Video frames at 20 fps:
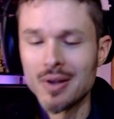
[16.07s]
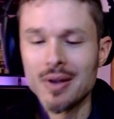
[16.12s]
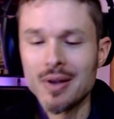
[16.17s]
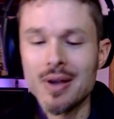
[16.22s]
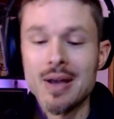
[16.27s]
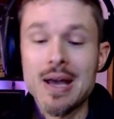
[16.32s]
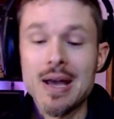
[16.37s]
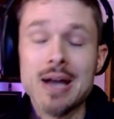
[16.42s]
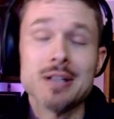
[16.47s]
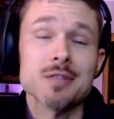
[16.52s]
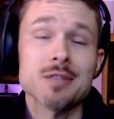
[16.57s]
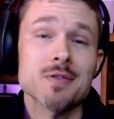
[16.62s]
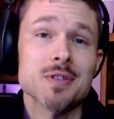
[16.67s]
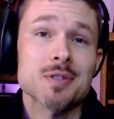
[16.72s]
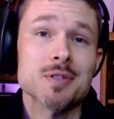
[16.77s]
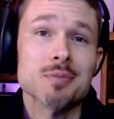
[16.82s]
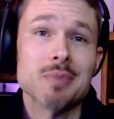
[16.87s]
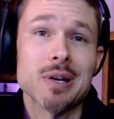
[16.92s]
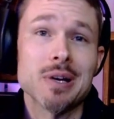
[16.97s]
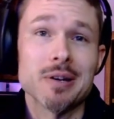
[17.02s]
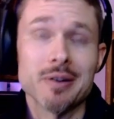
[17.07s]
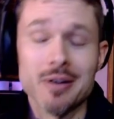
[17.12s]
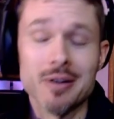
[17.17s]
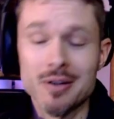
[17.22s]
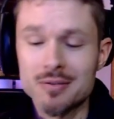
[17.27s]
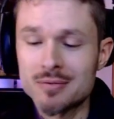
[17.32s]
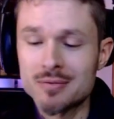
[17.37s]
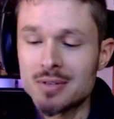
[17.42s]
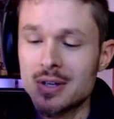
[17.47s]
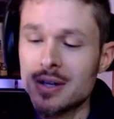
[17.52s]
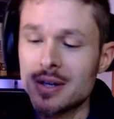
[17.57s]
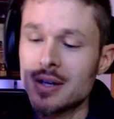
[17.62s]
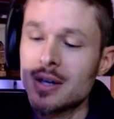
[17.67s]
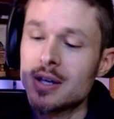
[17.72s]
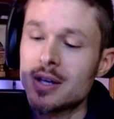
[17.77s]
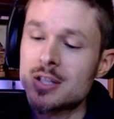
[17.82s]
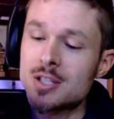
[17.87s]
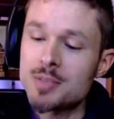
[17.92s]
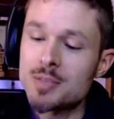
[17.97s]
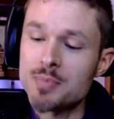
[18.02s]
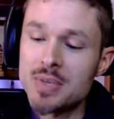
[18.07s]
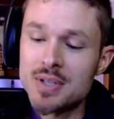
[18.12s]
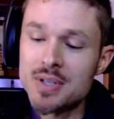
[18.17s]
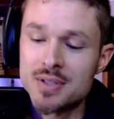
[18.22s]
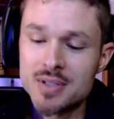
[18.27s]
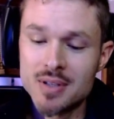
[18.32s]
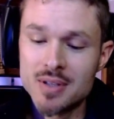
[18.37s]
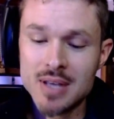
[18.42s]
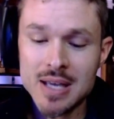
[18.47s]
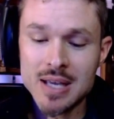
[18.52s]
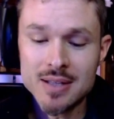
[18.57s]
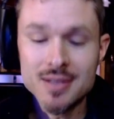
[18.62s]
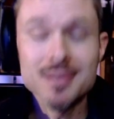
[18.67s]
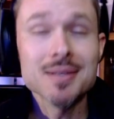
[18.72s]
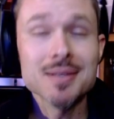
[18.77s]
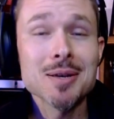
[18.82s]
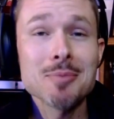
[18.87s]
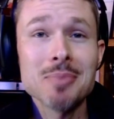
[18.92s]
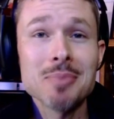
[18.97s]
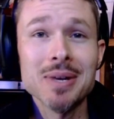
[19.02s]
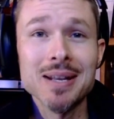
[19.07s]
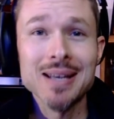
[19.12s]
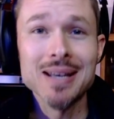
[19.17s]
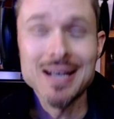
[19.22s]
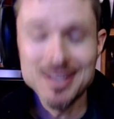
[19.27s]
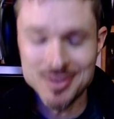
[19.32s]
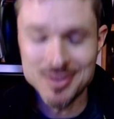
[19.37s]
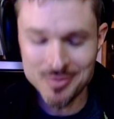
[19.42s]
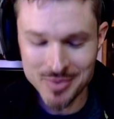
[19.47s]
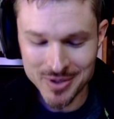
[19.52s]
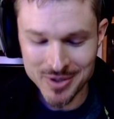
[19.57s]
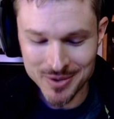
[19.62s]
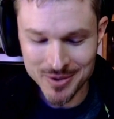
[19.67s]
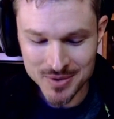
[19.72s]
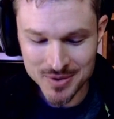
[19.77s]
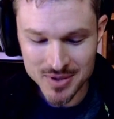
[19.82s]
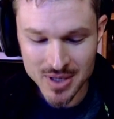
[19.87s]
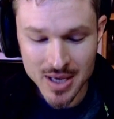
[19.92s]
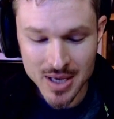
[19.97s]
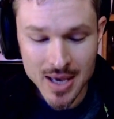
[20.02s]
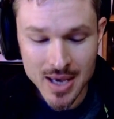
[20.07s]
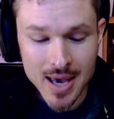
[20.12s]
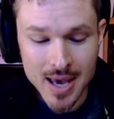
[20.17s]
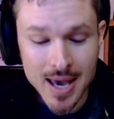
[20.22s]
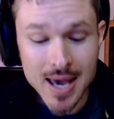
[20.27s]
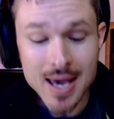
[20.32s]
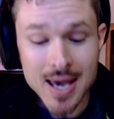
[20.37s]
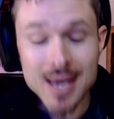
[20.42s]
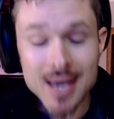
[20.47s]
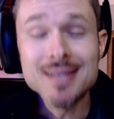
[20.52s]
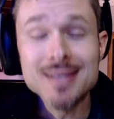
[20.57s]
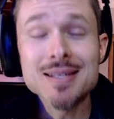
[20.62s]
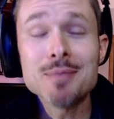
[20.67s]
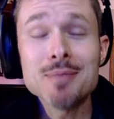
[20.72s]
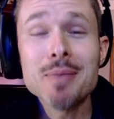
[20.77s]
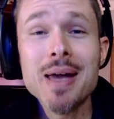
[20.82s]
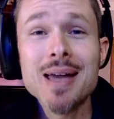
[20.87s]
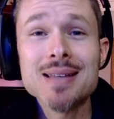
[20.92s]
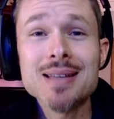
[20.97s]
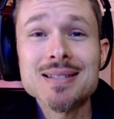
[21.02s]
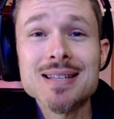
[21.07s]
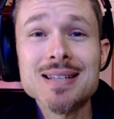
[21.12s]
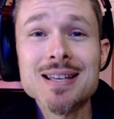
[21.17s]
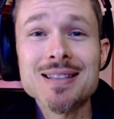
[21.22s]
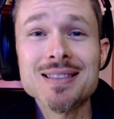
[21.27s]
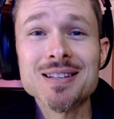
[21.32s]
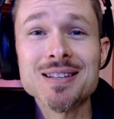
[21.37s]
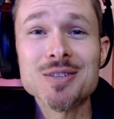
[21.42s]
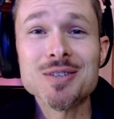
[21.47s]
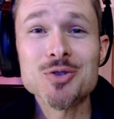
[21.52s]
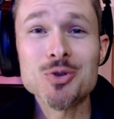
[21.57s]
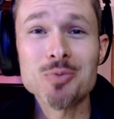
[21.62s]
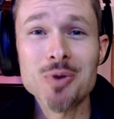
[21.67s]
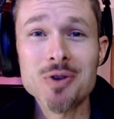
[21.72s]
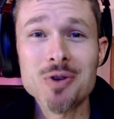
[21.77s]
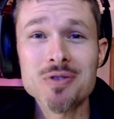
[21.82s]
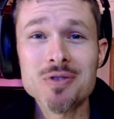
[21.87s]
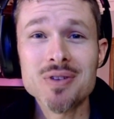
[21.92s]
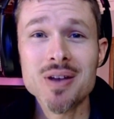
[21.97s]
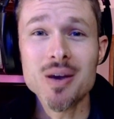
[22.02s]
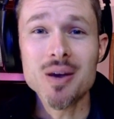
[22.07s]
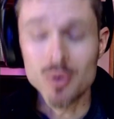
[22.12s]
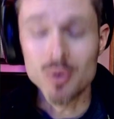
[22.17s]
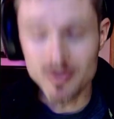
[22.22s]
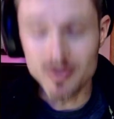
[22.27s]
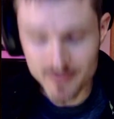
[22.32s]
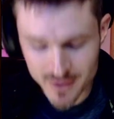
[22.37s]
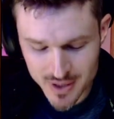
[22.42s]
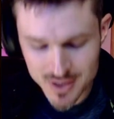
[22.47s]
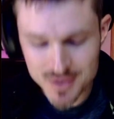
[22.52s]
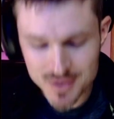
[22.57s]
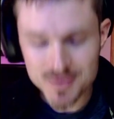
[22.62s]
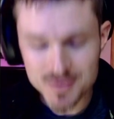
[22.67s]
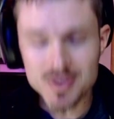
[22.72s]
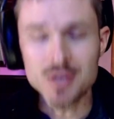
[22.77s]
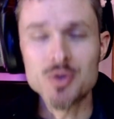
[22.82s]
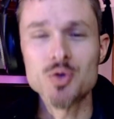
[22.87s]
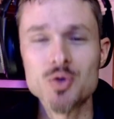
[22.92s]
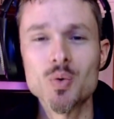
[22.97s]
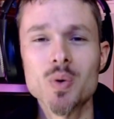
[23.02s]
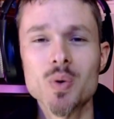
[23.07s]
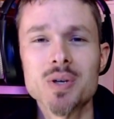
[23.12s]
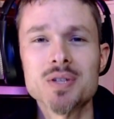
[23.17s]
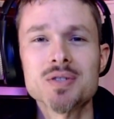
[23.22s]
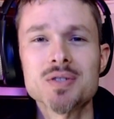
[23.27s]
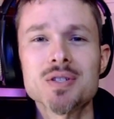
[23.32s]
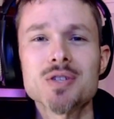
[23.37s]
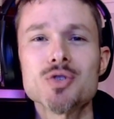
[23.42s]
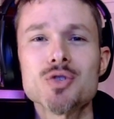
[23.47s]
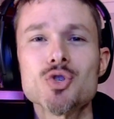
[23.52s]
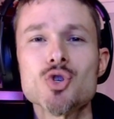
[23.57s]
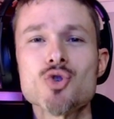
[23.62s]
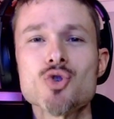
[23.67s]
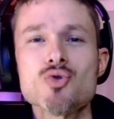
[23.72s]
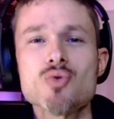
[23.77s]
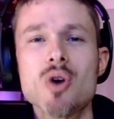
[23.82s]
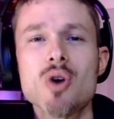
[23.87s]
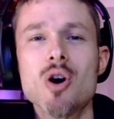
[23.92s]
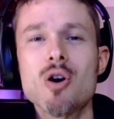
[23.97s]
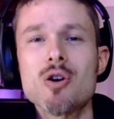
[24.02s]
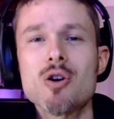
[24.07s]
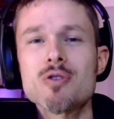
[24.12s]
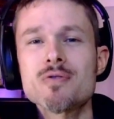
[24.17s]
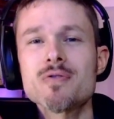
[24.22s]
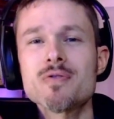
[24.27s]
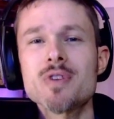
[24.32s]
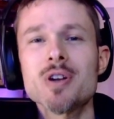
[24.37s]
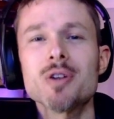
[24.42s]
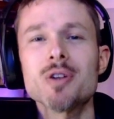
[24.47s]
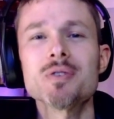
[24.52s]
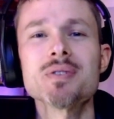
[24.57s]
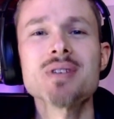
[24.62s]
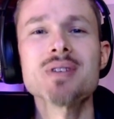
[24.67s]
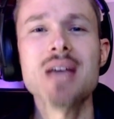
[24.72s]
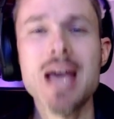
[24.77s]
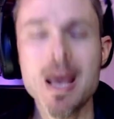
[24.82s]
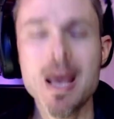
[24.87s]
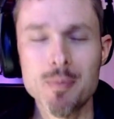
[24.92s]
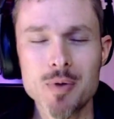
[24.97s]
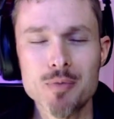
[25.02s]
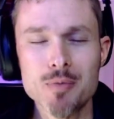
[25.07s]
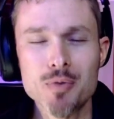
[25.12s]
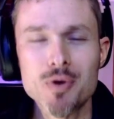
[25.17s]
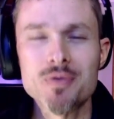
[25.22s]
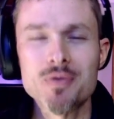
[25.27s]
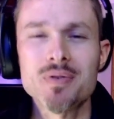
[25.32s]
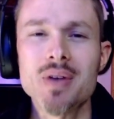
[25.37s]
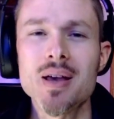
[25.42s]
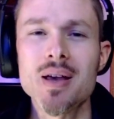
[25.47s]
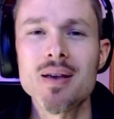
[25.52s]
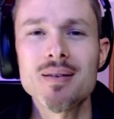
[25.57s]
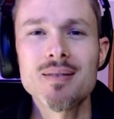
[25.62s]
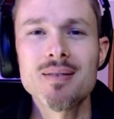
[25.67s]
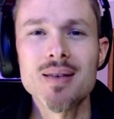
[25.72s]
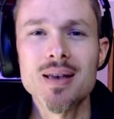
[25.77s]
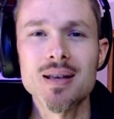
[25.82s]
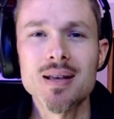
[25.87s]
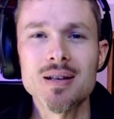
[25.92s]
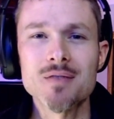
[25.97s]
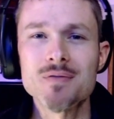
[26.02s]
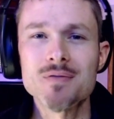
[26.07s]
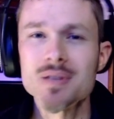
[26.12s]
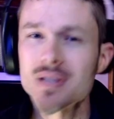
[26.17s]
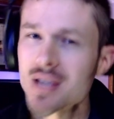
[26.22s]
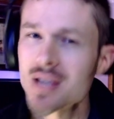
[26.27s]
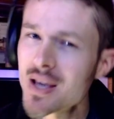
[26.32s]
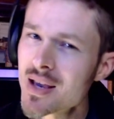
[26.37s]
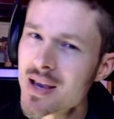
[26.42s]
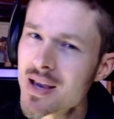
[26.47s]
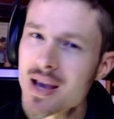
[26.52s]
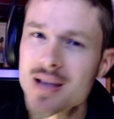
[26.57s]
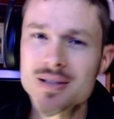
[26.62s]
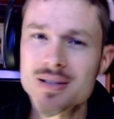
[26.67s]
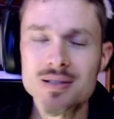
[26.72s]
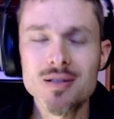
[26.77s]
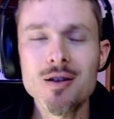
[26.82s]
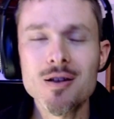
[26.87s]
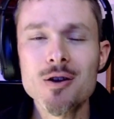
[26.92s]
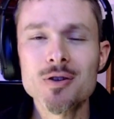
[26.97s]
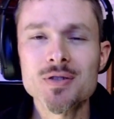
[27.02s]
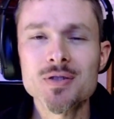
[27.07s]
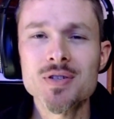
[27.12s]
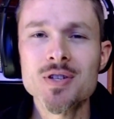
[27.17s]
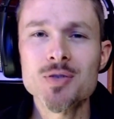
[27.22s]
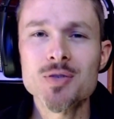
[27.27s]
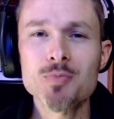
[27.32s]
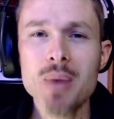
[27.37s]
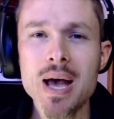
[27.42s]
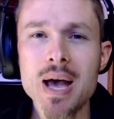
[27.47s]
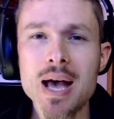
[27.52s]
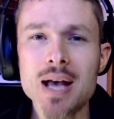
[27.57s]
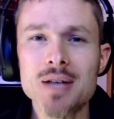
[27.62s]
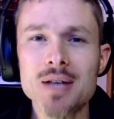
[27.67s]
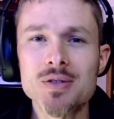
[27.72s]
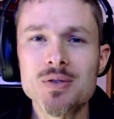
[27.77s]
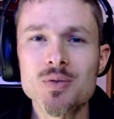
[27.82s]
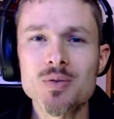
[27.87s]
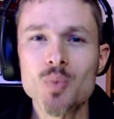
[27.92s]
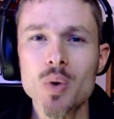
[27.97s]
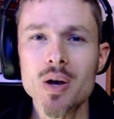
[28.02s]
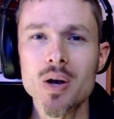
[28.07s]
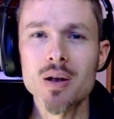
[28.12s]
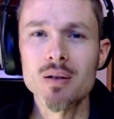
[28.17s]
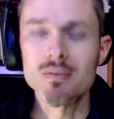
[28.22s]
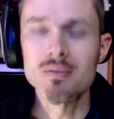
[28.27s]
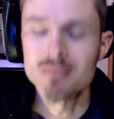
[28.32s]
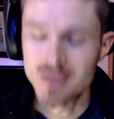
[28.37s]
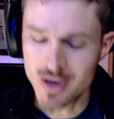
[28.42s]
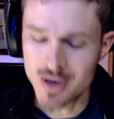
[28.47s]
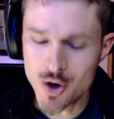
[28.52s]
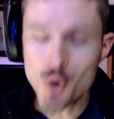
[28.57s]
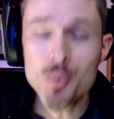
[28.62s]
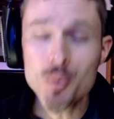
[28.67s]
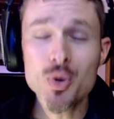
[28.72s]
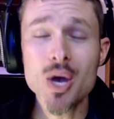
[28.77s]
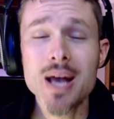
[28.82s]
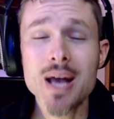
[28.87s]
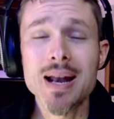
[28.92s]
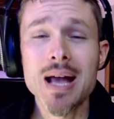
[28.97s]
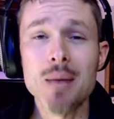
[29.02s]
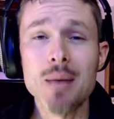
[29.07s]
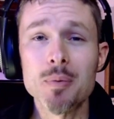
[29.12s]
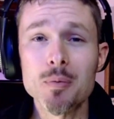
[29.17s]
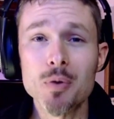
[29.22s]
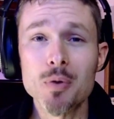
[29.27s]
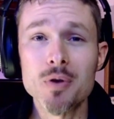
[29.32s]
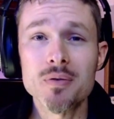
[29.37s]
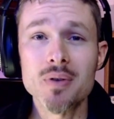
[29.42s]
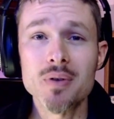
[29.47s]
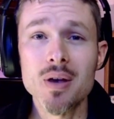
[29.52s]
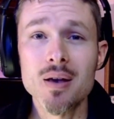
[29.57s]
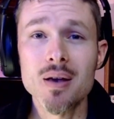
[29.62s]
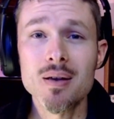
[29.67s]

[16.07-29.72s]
Activism? I don't know. Speaks to that to somebody, I suppose. Hey, is it May 18th and it's your birthday? Well, if it is, I just want to extend you a heartfelt happy birthday. And if the day has long since passed, well, I hope you had a happy birthday.